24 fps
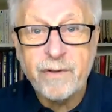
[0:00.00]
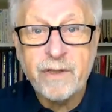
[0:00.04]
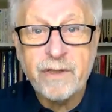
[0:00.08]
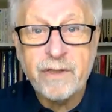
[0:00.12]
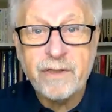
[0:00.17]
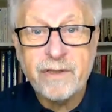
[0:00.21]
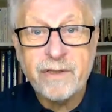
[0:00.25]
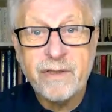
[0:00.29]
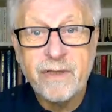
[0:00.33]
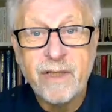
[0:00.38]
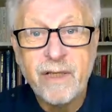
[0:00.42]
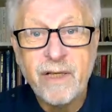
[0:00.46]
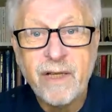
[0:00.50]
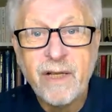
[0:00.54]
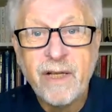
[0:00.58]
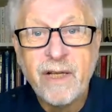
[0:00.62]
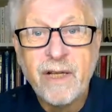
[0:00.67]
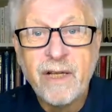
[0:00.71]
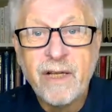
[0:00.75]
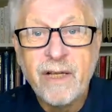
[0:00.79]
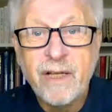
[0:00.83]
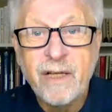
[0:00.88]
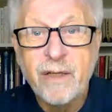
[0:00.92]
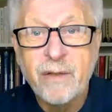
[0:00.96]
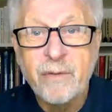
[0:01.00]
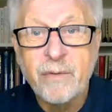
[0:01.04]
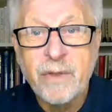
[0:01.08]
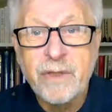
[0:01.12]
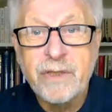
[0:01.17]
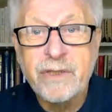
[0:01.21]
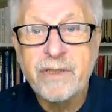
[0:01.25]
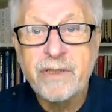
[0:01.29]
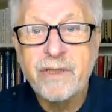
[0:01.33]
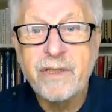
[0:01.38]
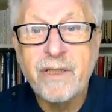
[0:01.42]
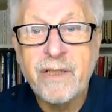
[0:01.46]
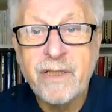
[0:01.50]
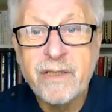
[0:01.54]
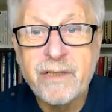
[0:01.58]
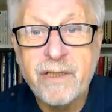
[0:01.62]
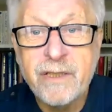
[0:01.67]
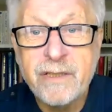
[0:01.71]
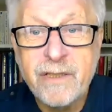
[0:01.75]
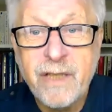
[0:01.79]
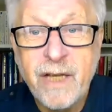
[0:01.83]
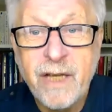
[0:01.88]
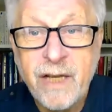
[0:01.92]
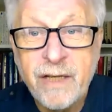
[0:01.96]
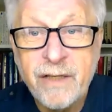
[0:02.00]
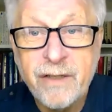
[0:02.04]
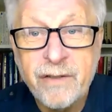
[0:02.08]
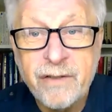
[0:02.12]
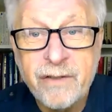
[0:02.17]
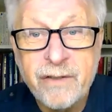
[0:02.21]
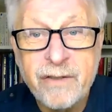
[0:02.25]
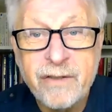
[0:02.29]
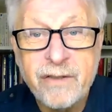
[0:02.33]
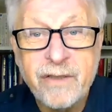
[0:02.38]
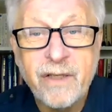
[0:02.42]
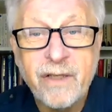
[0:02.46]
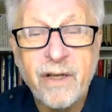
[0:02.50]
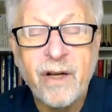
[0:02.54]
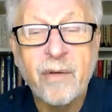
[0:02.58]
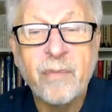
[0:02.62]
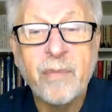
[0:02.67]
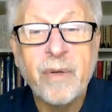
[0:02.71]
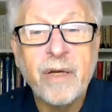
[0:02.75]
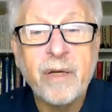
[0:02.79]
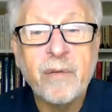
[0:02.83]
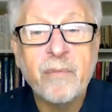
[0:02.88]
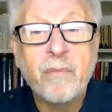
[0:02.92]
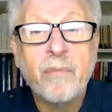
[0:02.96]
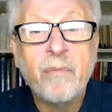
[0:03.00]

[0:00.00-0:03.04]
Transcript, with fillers: in which the excess ions are being buffered.